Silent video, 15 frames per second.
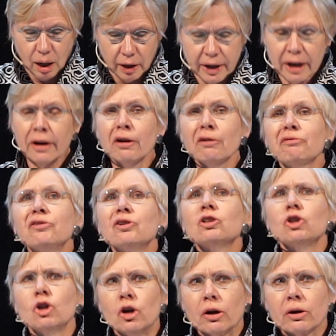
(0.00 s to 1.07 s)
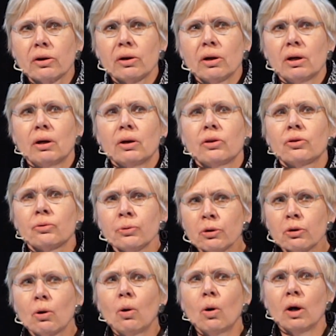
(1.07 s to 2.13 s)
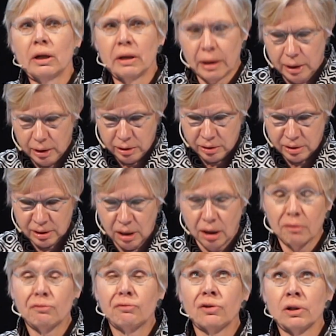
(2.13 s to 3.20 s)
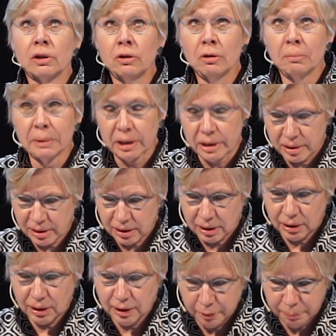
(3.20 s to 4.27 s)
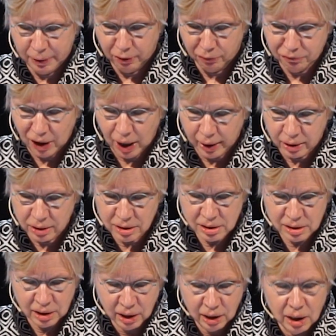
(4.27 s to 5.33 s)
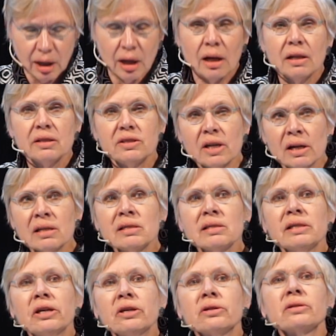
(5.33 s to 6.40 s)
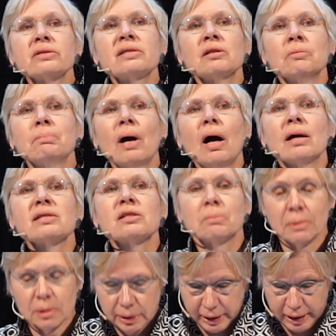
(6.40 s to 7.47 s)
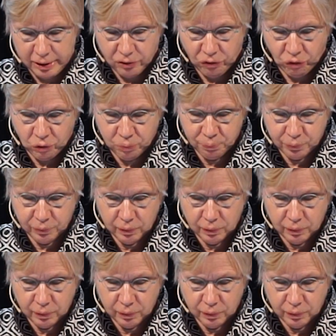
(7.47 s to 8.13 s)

A careful look through Cornell's voluminous clipping files does yield some possible links